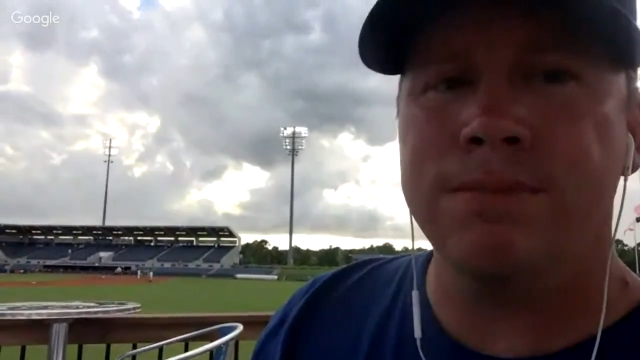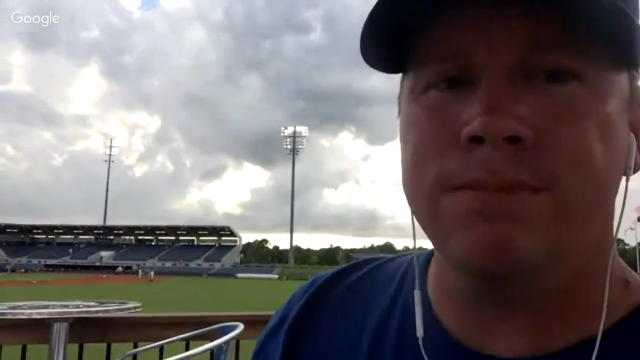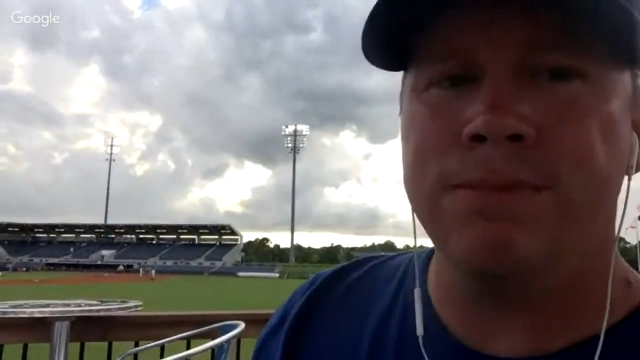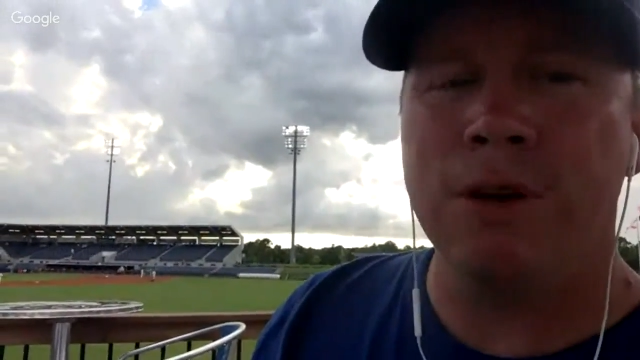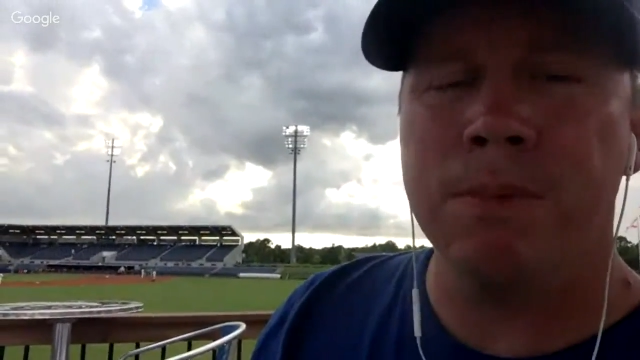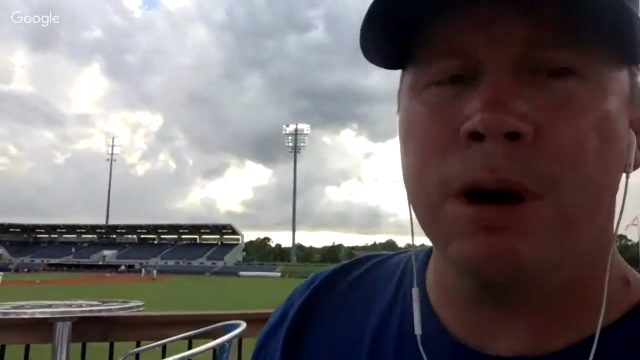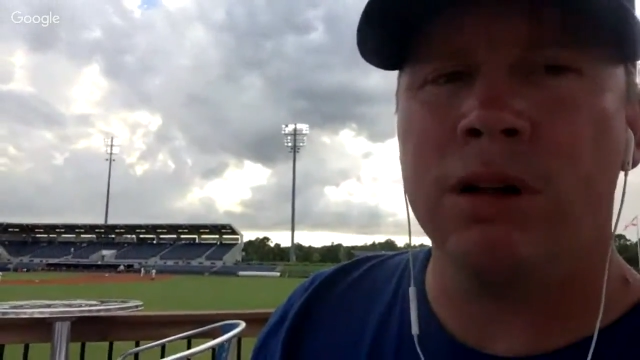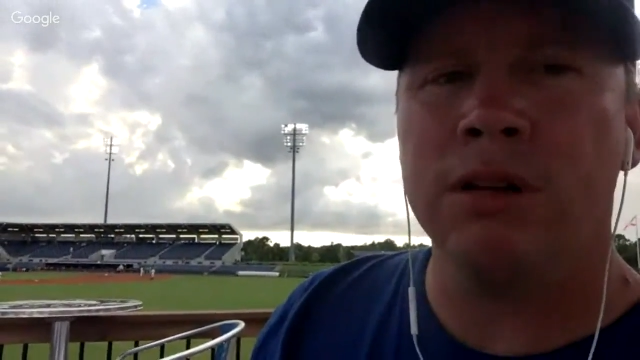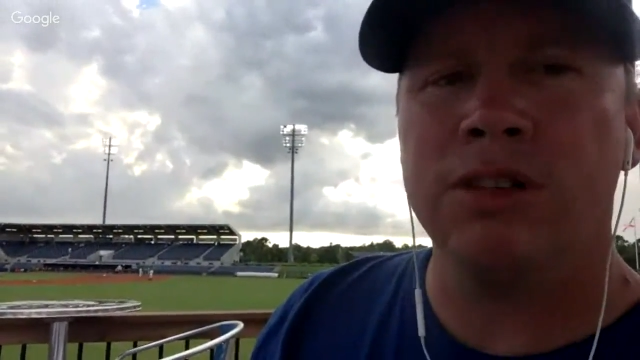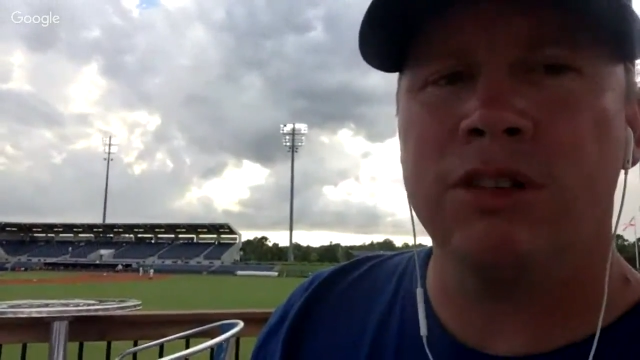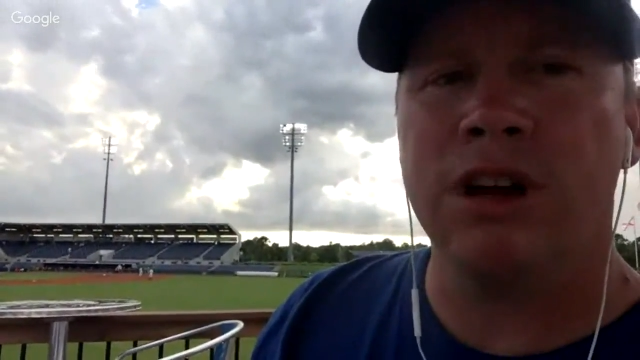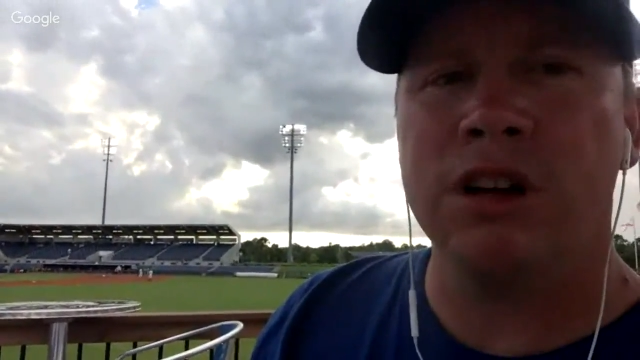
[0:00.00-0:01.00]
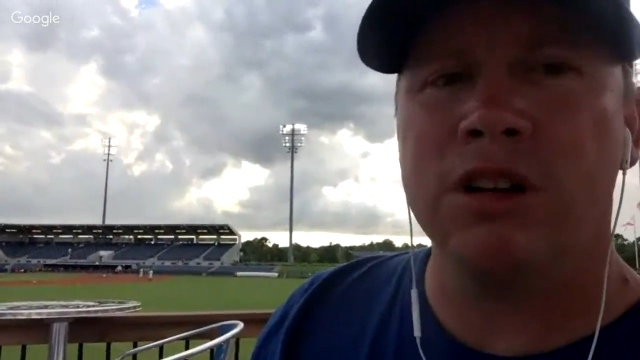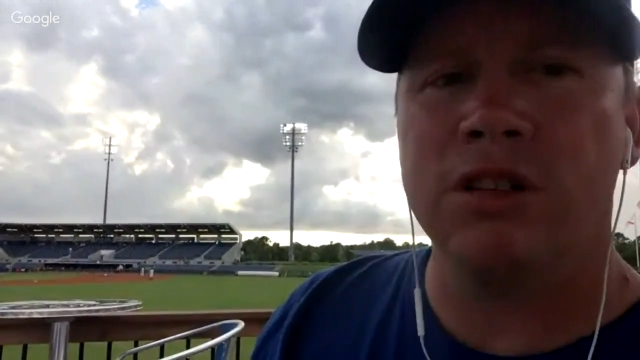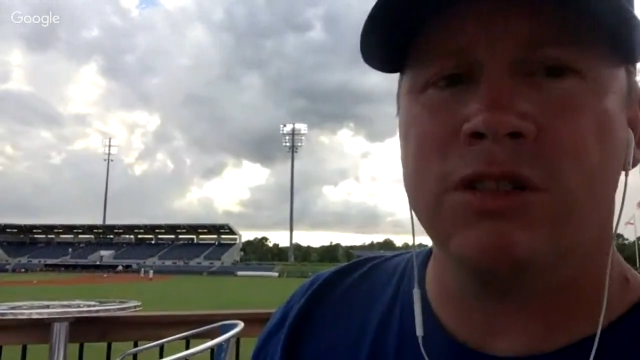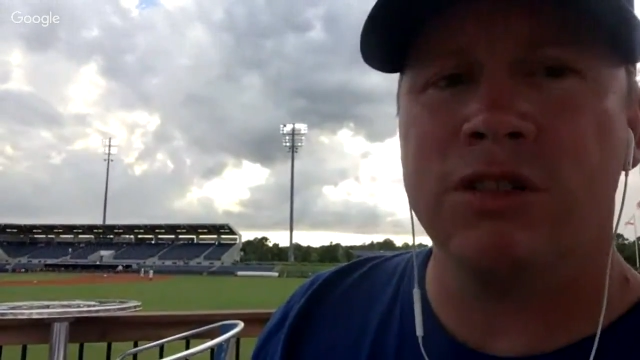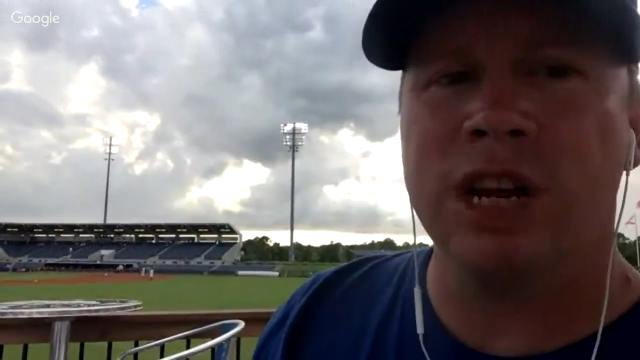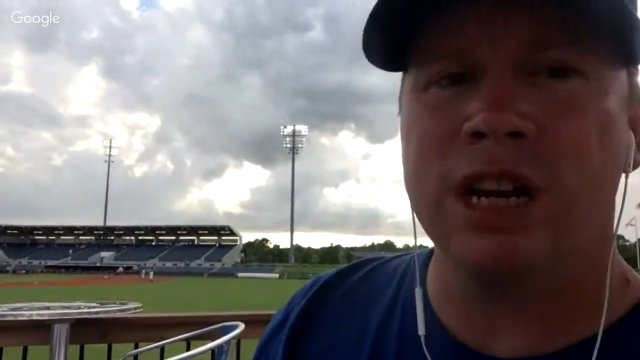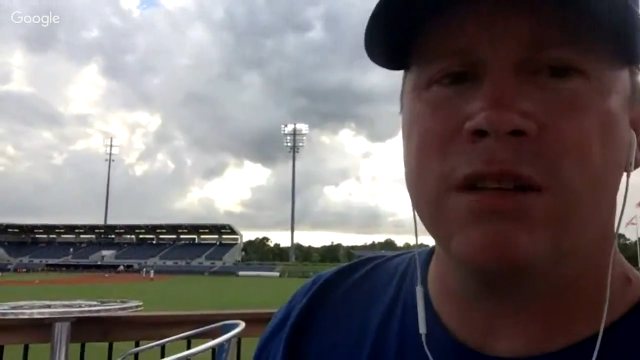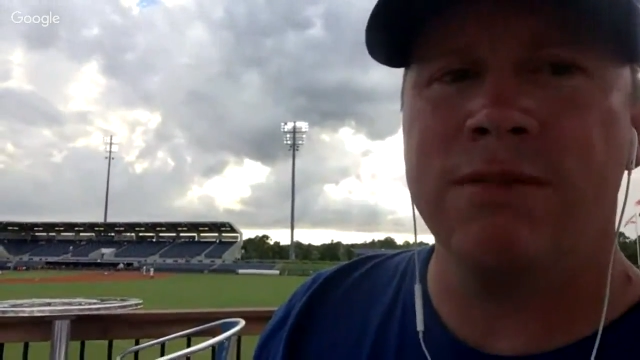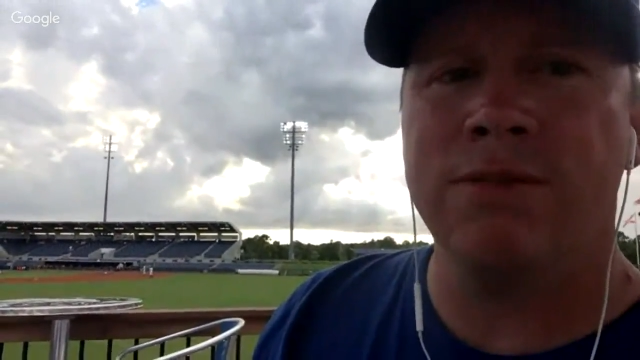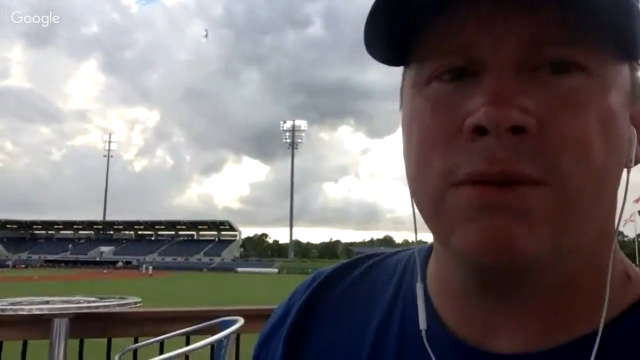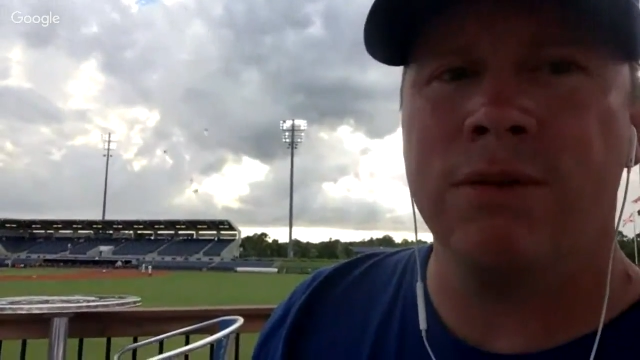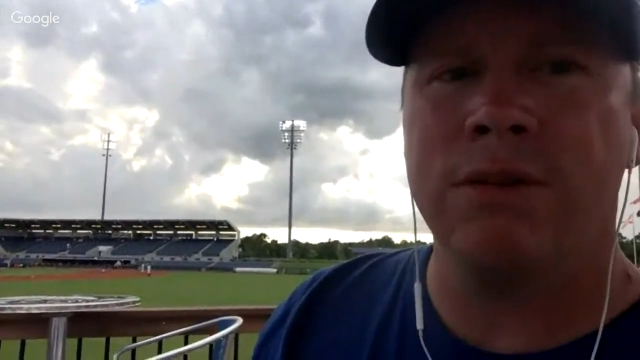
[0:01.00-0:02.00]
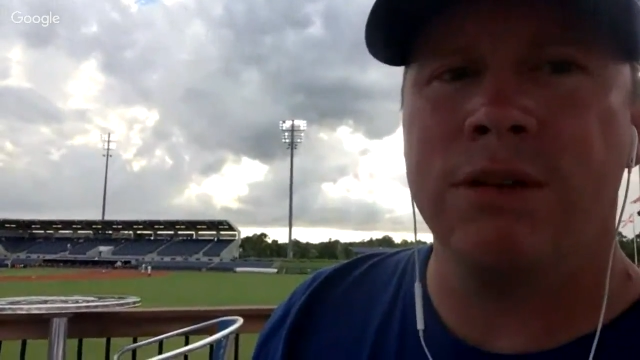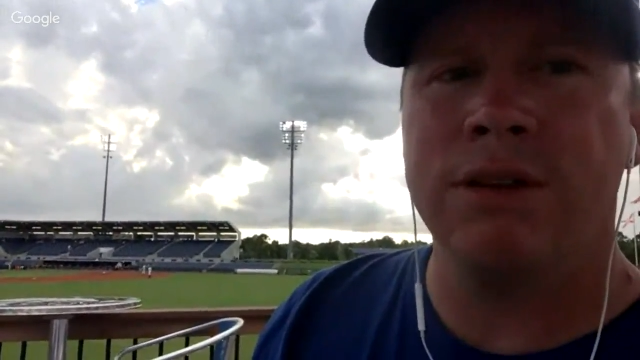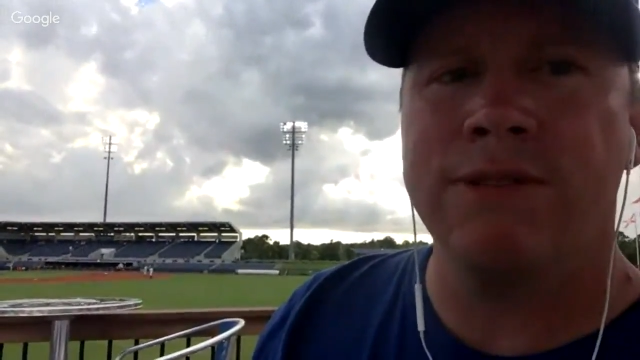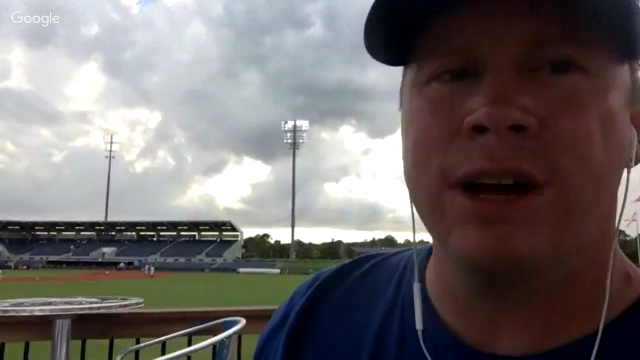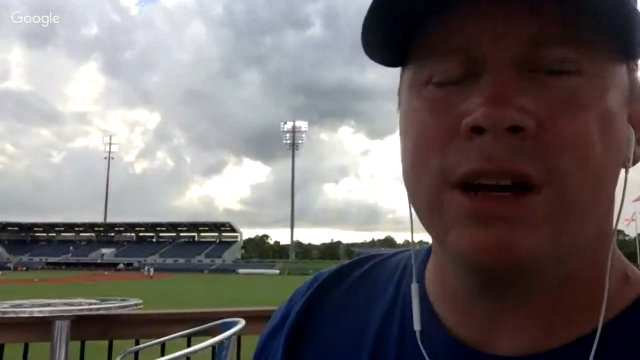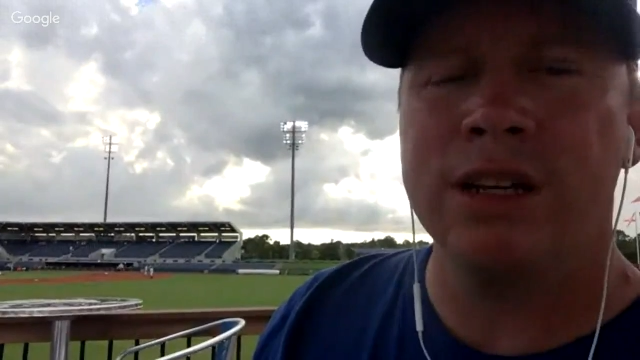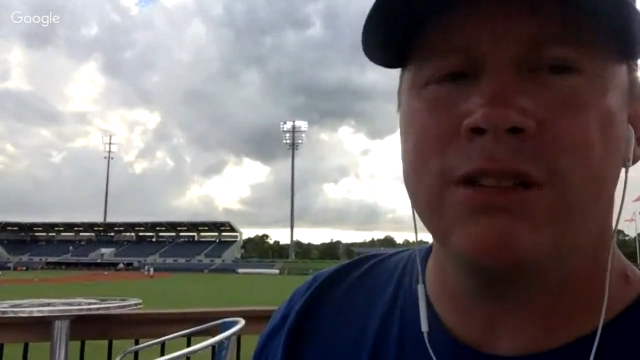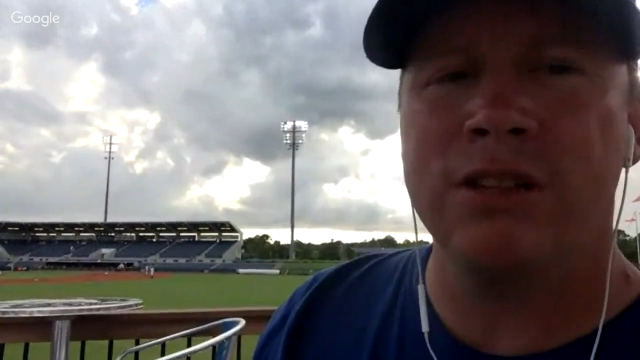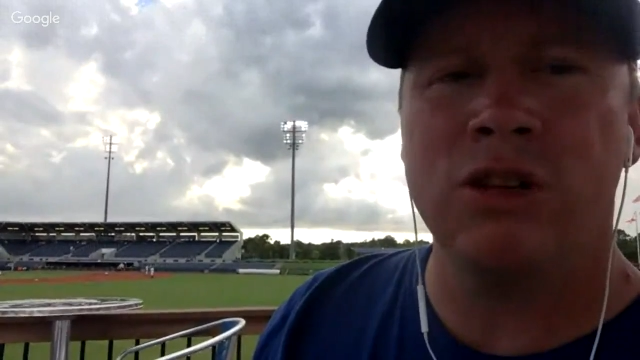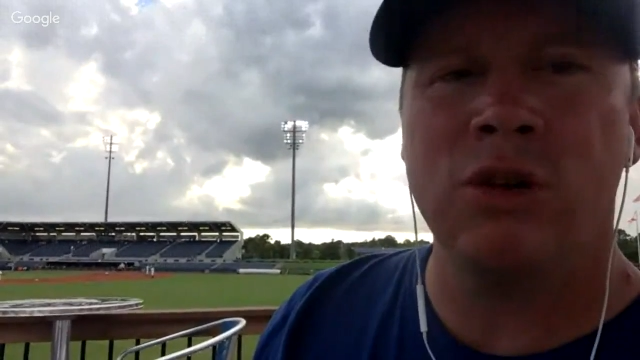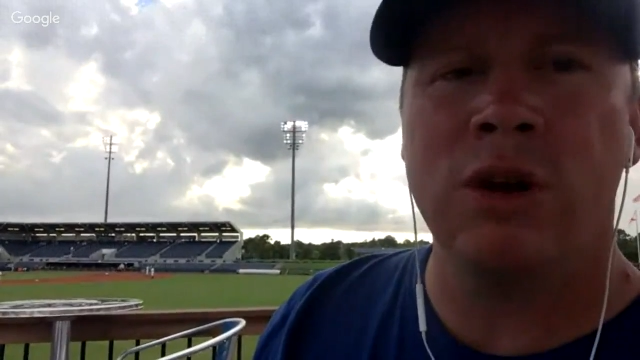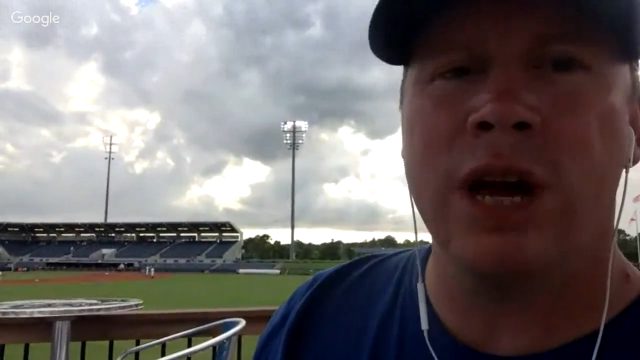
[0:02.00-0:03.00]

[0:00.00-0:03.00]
football and soccer stadium for the Falcons and